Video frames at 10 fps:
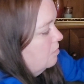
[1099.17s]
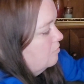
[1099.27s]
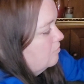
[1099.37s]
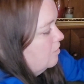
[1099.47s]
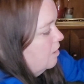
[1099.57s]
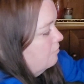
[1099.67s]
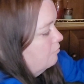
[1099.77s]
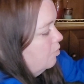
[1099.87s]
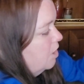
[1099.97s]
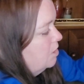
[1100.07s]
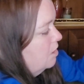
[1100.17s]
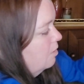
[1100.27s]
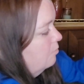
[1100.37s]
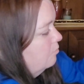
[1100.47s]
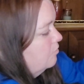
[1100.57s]
and stuff, brain
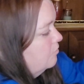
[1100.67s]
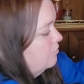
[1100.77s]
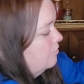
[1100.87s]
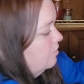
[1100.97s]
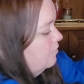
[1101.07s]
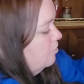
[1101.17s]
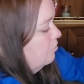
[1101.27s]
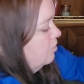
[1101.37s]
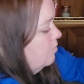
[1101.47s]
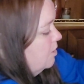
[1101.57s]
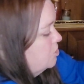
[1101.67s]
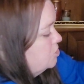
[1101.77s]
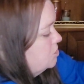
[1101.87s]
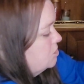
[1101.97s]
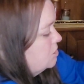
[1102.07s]
dumps in the early
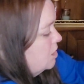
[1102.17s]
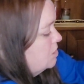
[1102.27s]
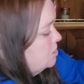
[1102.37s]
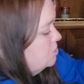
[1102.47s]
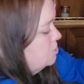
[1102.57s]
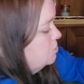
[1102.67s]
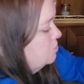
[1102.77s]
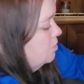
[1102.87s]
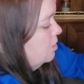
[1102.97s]
pages. I did do a